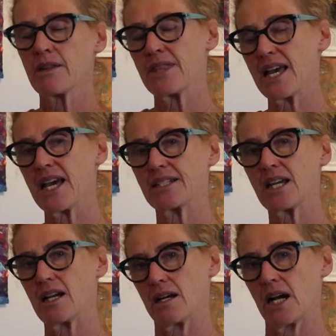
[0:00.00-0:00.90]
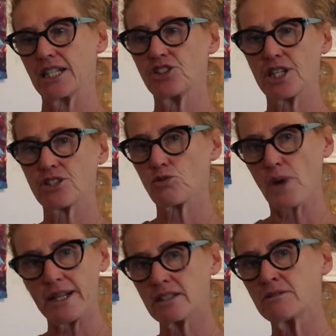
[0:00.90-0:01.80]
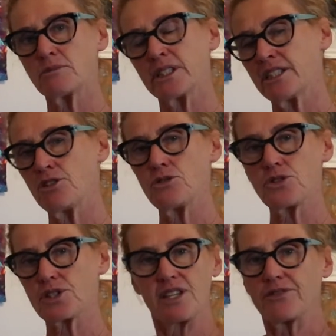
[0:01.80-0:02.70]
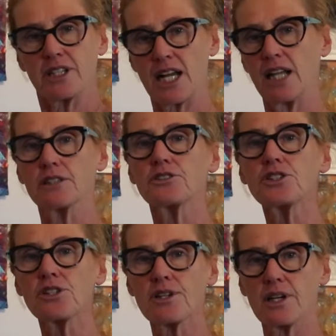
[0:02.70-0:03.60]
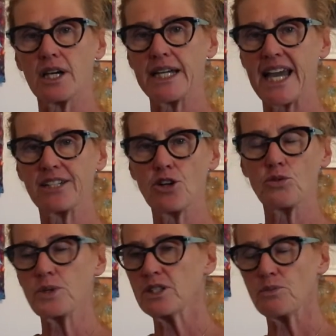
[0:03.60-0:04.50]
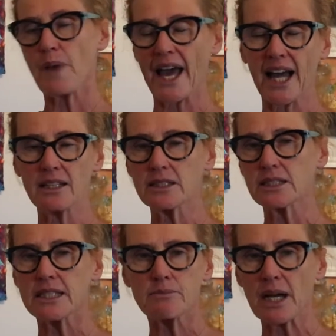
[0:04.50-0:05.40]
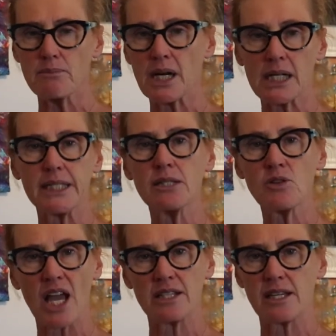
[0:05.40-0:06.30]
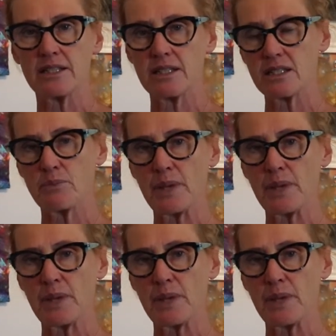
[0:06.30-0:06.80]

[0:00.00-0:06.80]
that I just randomly use different colors. I have no real palette in my mind as I did the